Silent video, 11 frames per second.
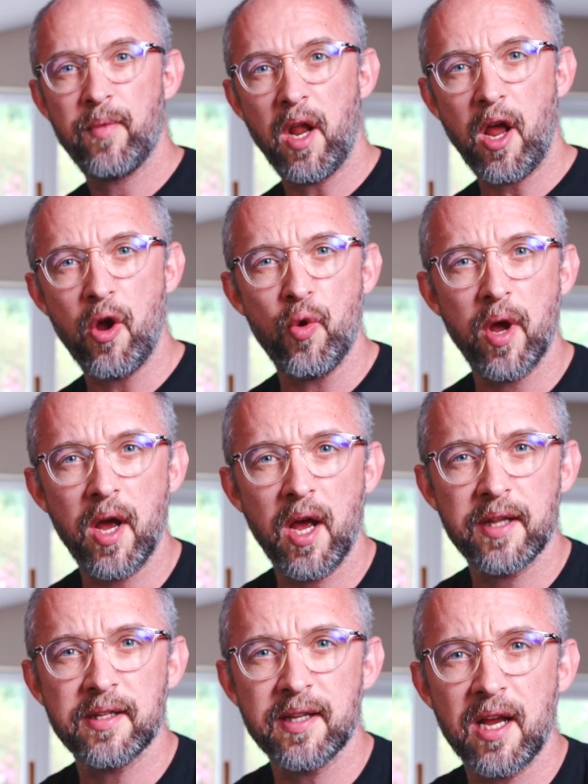Hello,
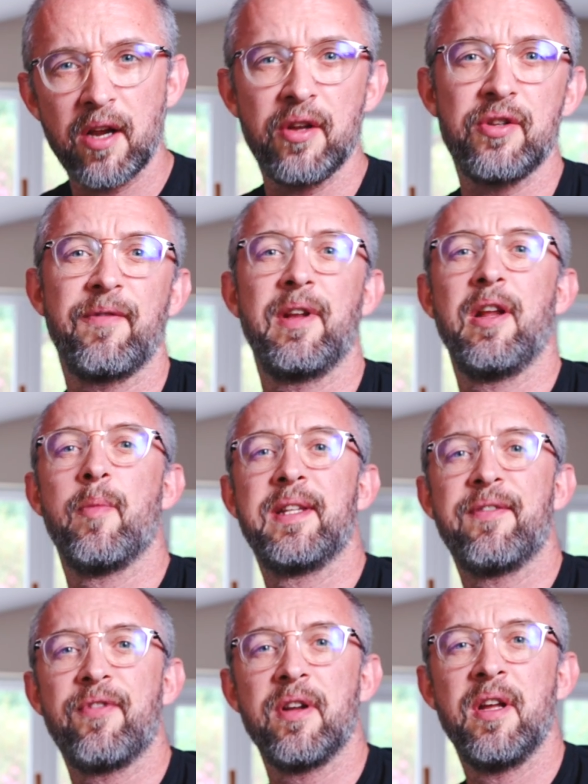today I'm going to do something a little bit
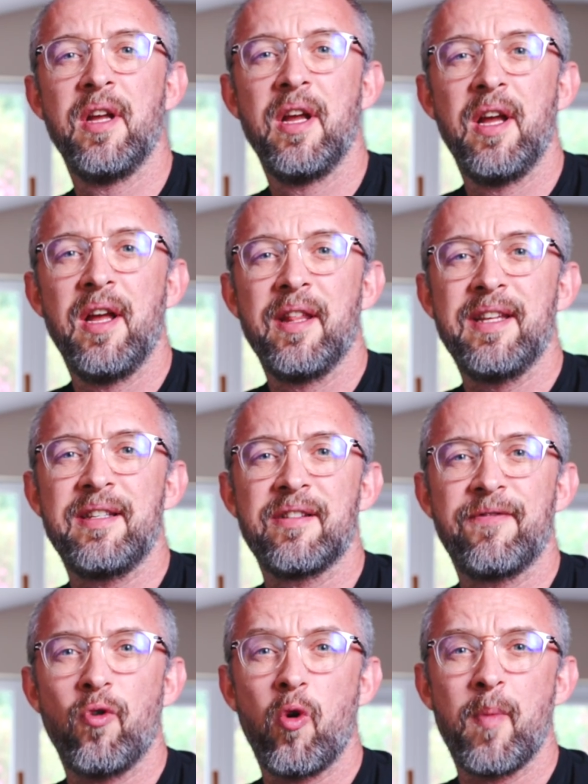different. This is a
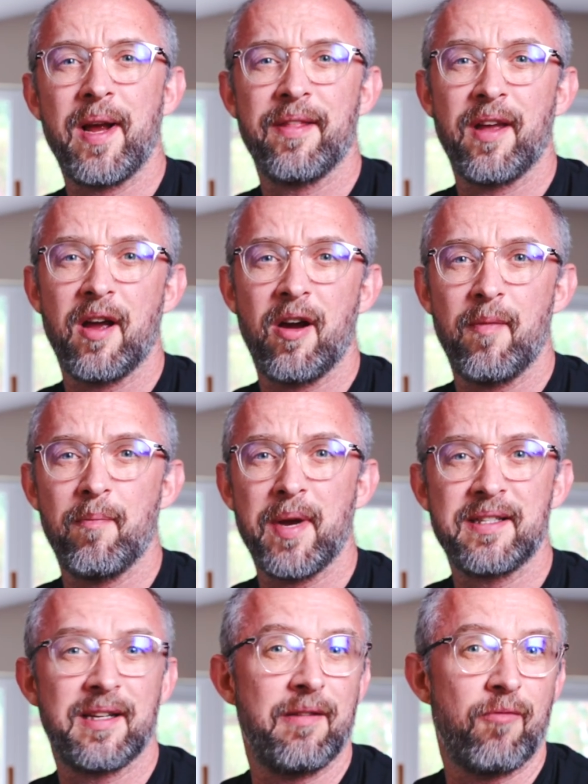format that I'm
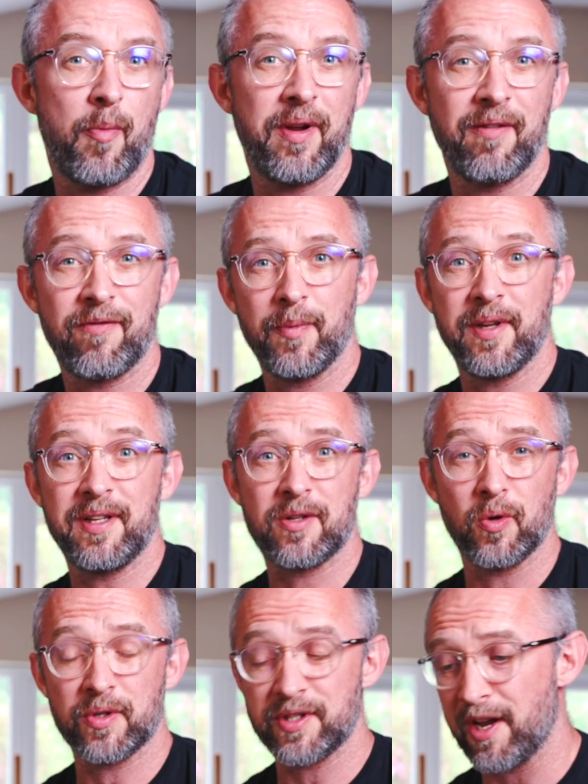basically robbing from the
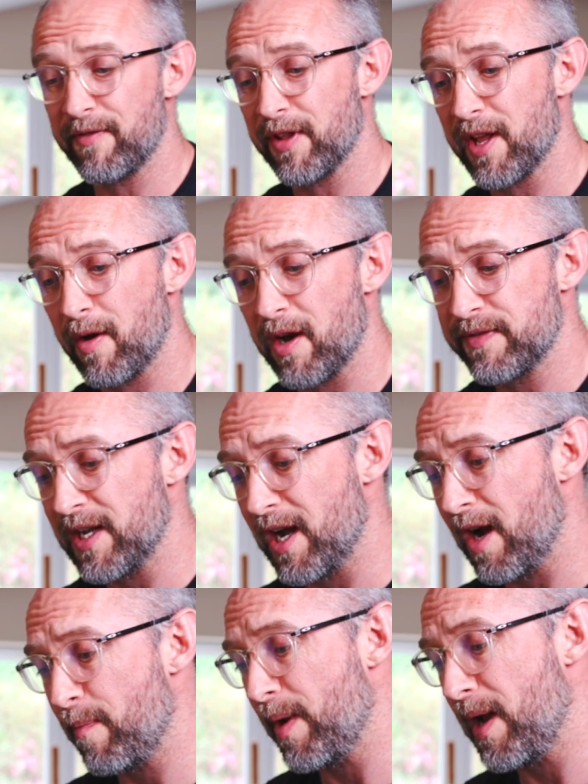Discord server that I've set
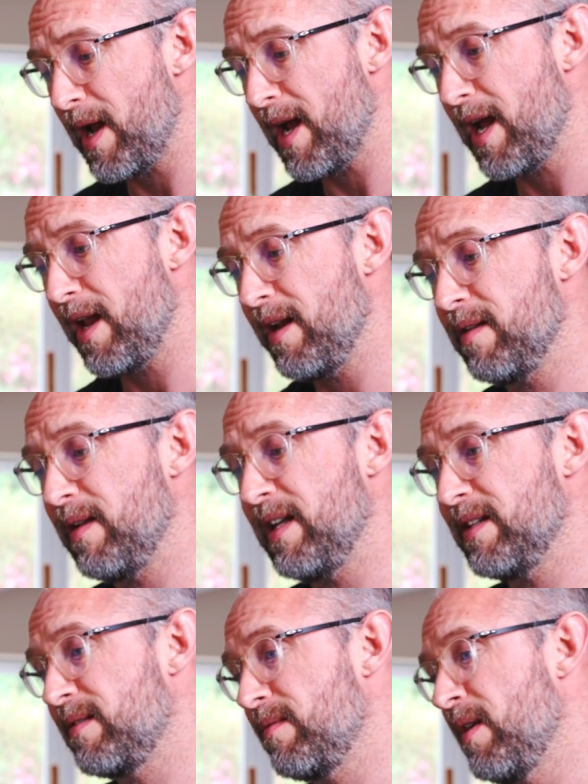up, and
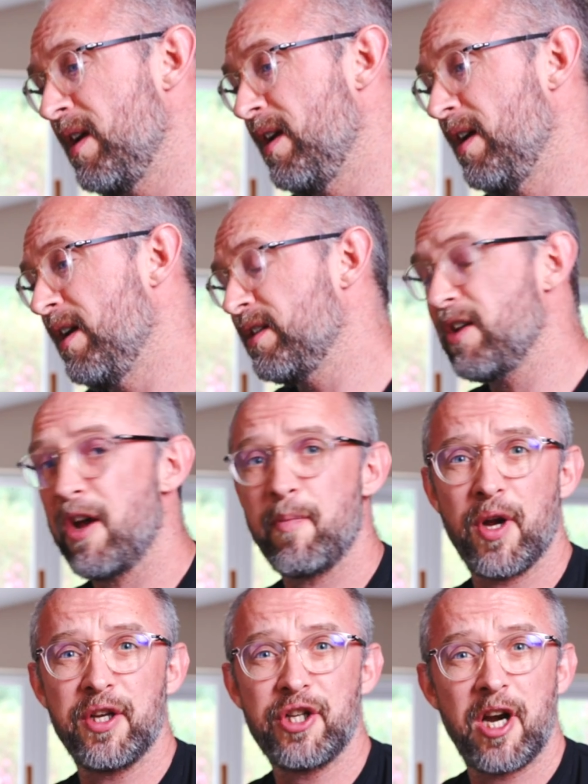it's started
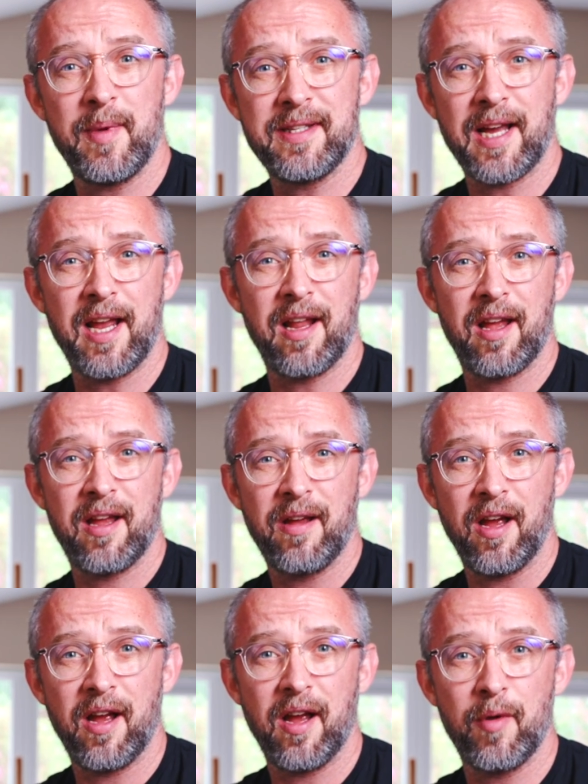by Jeremy Taylor,
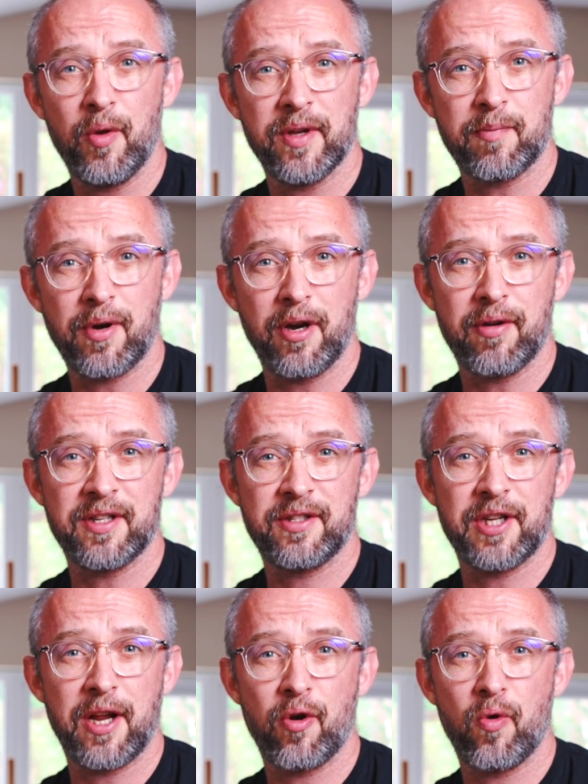who has a progress
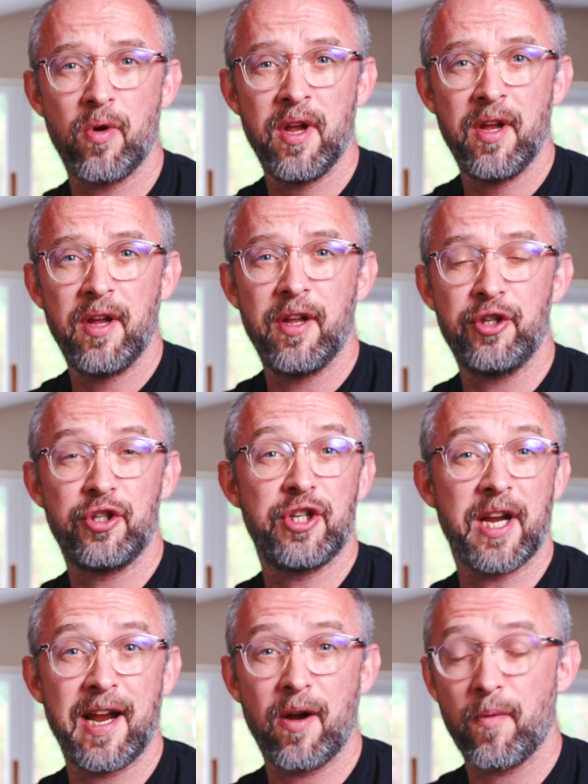channel you should
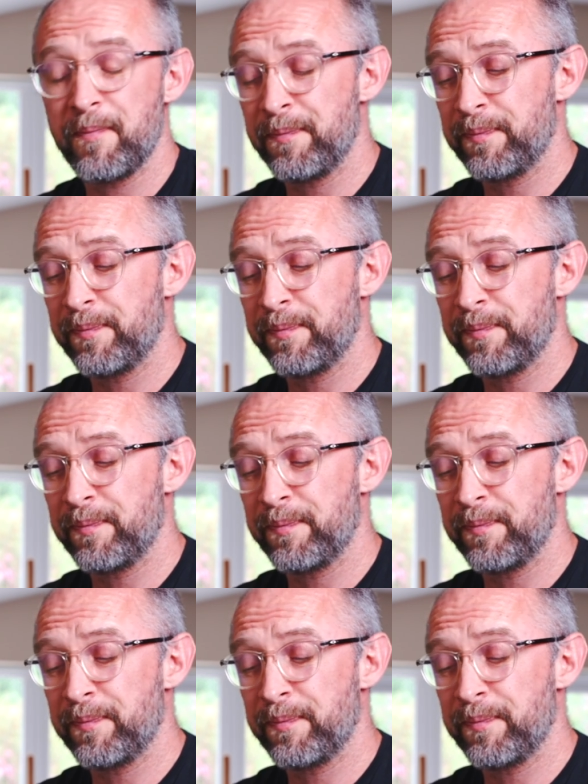check out.